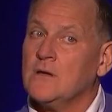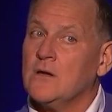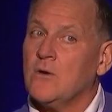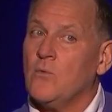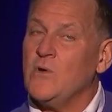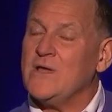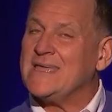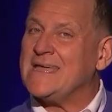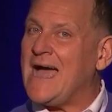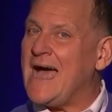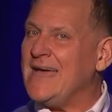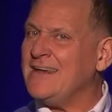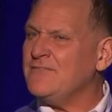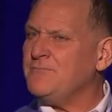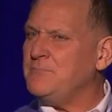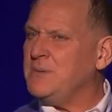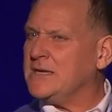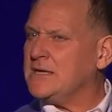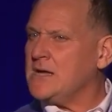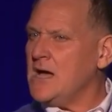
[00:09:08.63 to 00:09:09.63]
We kind
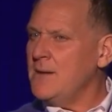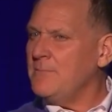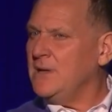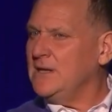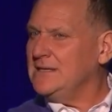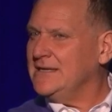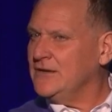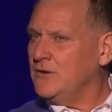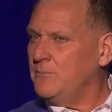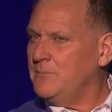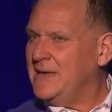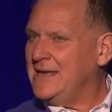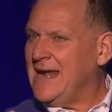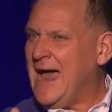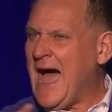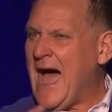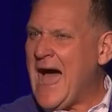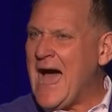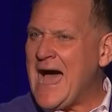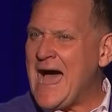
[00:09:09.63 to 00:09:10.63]
of become a little bit
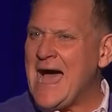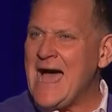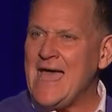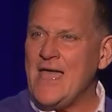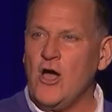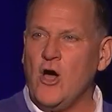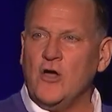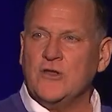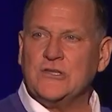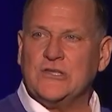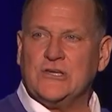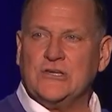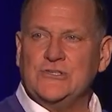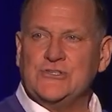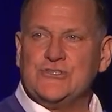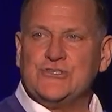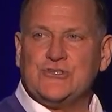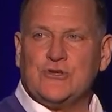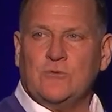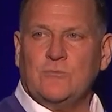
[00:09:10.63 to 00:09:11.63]
high on
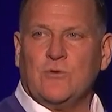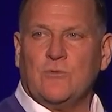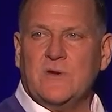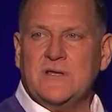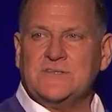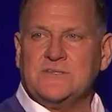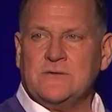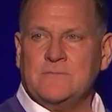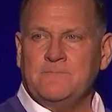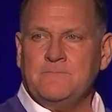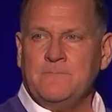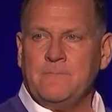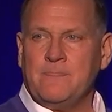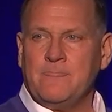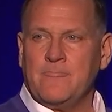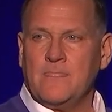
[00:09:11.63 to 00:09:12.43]
consumerism.